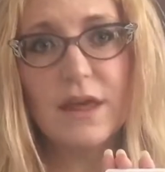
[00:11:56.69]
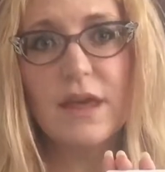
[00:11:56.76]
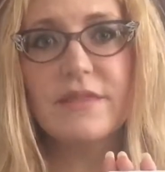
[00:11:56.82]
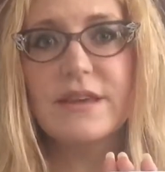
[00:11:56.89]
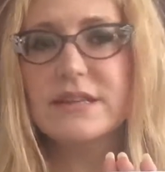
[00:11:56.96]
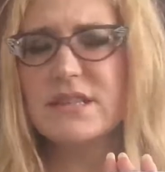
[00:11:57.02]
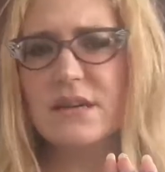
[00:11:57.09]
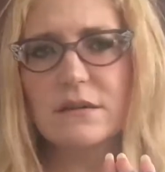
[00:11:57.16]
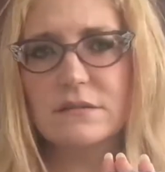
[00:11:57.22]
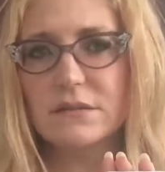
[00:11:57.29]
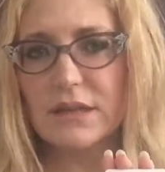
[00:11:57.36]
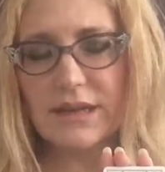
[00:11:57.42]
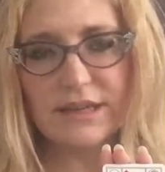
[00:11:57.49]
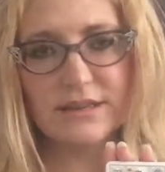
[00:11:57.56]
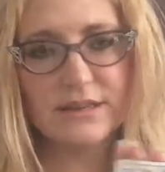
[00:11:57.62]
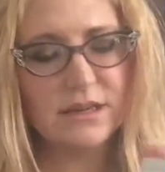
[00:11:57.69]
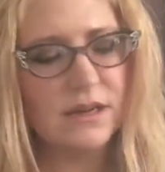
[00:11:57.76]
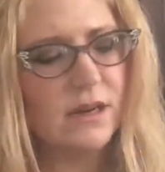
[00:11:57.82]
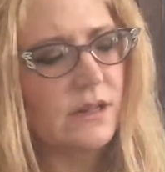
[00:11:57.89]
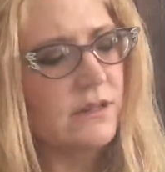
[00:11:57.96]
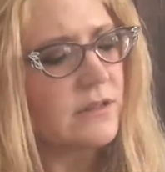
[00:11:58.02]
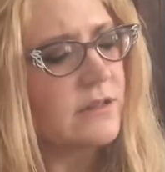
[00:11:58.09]
They don't like the
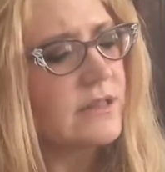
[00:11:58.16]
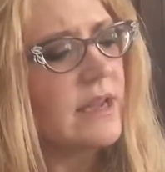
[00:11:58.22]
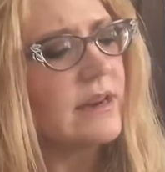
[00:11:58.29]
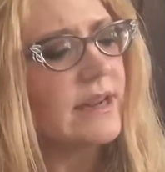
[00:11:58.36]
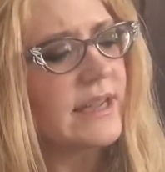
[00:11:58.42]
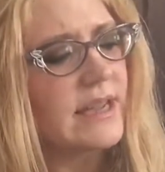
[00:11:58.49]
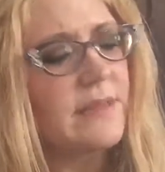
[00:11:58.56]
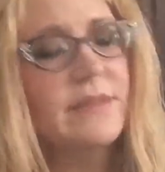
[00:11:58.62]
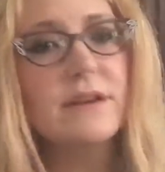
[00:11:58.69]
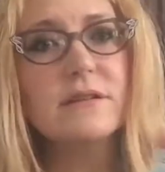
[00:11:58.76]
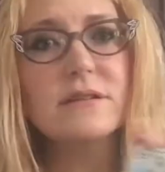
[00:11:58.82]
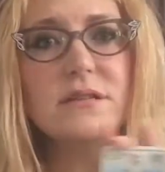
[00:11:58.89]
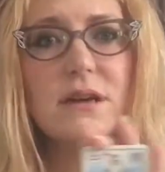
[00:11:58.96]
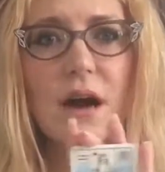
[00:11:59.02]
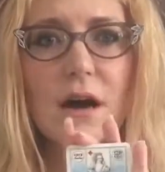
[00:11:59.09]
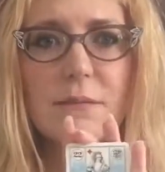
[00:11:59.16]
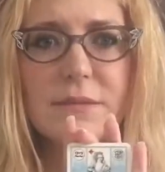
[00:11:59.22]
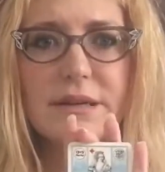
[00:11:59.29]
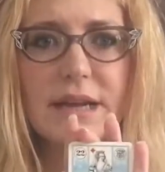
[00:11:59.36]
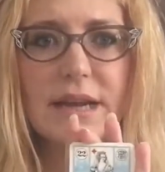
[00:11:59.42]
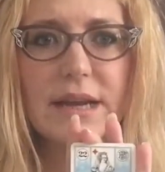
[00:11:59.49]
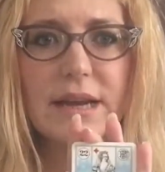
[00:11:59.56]
colors, and again, they're
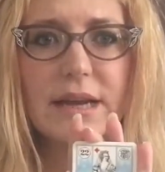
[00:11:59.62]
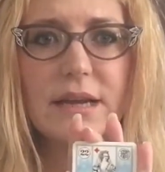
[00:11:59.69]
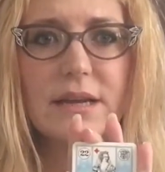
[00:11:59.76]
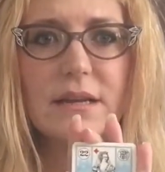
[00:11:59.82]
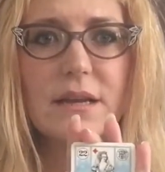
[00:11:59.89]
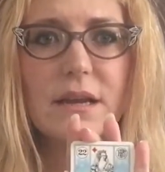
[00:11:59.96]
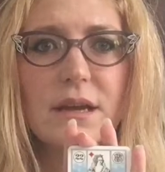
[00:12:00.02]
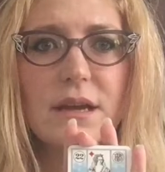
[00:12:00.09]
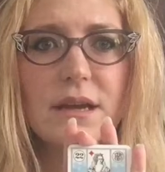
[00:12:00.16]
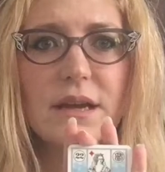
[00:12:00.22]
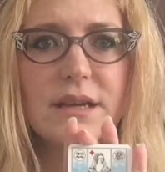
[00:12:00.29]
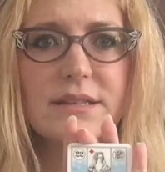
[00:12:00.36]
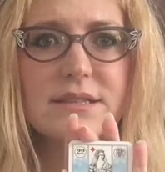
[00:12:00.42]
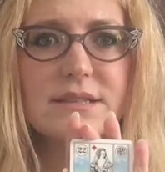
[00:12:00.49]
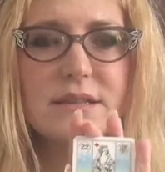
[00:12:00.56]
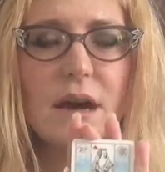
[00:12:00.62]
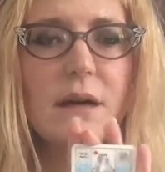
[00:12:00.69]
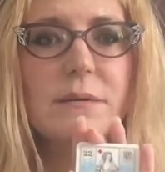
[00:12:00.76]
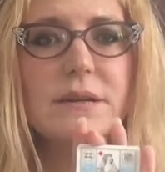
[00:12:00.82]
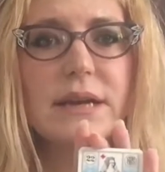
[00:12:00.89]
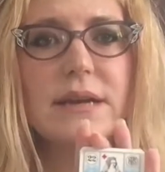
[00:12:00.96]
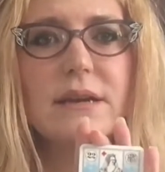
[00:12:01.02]
dominated it's
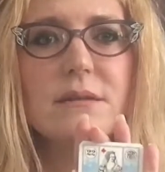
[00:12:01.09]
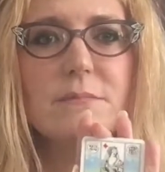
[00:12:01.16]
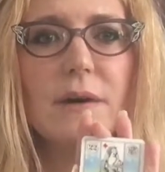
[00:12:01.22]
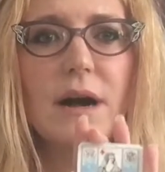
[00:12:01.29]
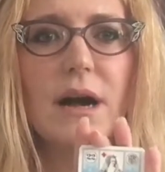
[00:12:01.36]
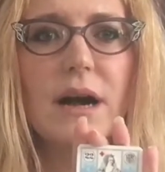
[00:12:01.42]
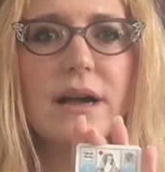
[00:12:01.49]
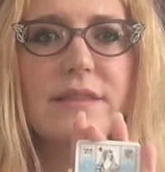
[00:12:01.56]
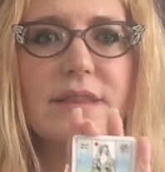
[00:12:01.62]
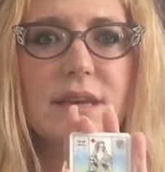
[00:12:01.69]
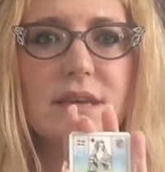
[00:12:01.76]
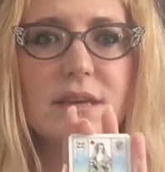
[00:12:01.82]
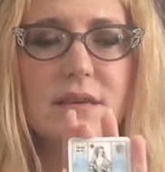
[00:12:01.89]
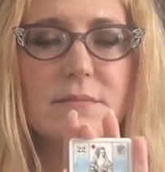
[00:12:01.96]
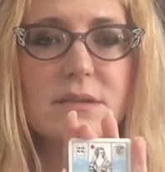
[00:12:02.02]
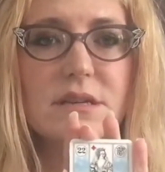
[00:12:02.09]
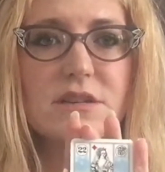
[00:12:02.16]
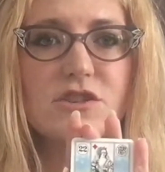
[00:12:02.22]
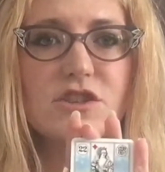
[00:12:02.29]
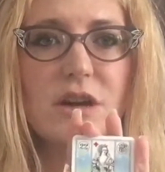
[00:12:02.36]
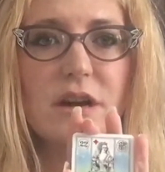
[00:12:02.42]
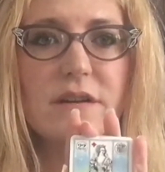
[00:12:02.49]
dominated by the
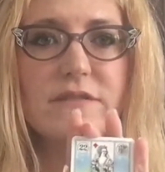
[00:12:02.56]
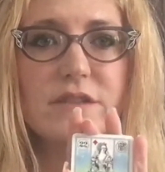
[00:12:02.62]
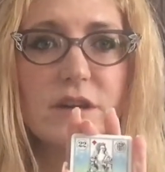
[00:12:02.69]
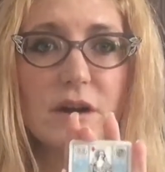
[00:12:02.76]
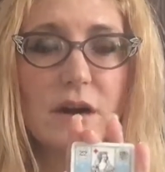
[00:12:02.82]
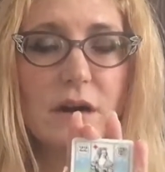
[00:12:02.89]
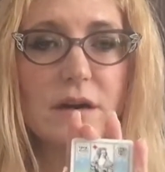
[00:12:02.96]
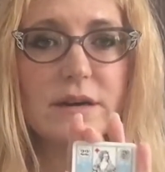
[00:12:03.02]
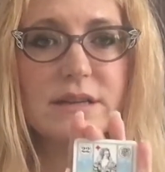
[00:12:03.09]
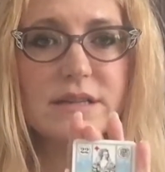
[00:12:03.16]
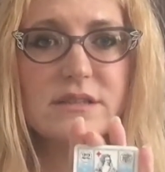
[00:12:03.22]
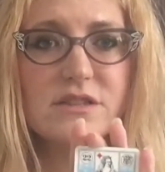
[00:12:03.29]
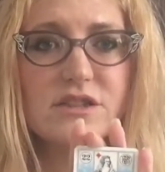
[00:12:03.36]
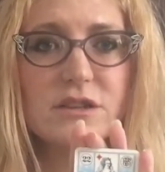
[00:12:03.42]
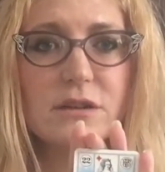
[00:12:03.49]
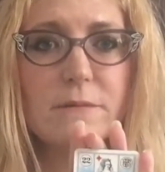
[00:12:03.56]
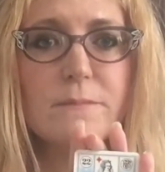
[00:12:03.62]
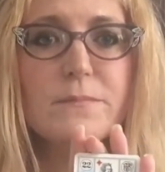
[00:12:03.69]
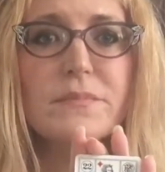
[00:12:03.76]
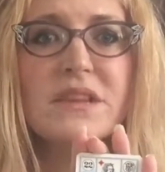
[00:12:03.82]
image of the card insert.